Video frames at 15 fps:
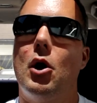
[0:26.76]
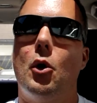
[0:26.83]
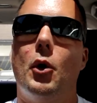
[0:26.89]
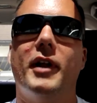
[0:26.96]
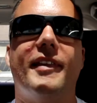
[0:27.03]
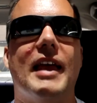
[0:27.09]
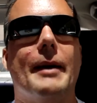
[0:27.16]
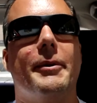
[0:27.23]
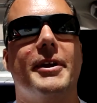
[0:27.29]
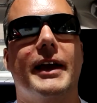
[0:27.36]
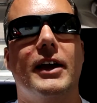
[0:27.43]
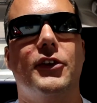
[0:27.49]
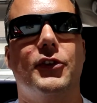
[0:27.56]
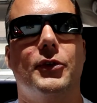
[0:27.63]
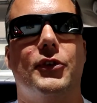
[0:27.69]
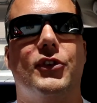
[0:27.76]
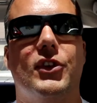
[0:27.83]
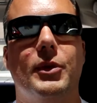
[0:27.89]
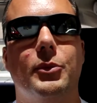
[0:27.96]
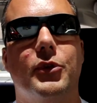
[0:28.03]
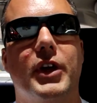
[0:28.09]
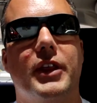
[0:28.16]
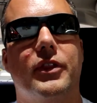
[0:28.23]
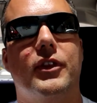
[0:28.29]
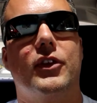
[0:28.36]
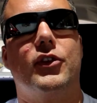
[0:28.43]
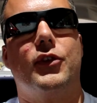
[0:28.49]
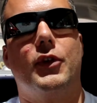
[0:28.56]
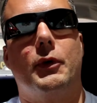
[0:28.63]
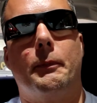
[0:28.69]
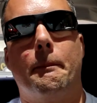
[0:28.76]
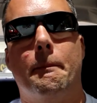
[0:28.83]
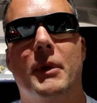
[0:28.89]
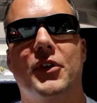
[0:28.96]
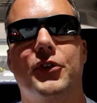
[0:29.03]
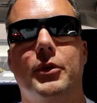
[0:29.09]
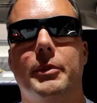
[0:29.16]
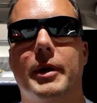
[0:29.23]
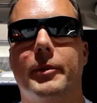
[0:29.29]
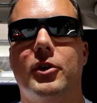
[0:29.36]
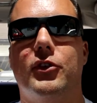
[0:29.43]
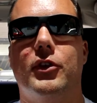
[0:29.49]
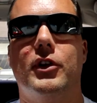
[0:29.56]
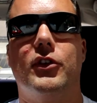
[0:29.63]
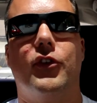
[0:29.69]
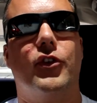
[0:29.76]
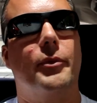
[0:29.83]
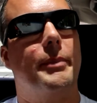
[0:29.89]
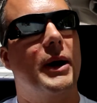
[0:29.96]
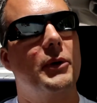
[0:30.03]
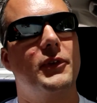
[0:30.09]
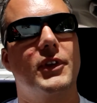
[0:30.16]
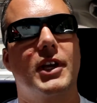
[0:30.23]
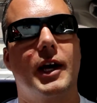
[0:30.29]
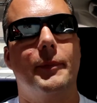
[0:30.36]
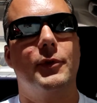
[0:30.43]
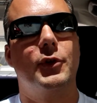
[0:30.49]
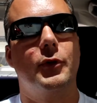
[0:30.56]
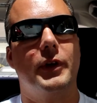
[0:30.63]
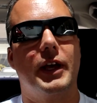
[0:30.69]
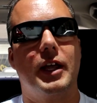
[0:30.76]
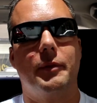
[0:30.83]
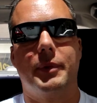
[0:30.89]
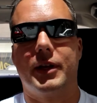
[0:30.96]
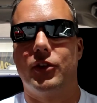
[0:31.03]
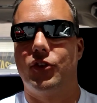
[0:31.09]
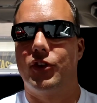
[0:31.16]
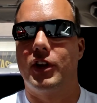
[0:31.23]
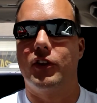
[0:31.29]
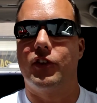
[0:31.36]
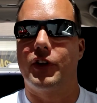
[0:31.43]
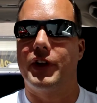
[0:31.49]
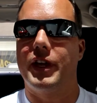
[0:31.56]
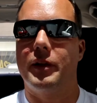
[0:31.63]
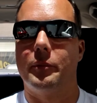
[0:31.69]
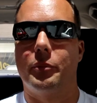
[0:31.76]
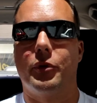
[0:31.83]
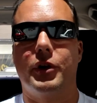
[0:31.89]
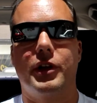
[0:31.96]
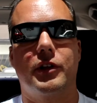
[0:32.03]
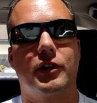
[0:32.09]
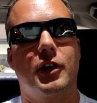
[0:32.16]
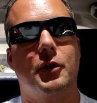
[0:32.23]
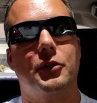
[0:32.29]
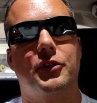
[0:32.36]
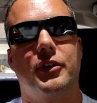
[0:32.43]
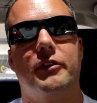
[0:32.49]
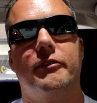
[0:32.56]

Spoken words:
What's happening, guys? So it seems like this muscle memory series is about to come to an end because things are getting pretty close.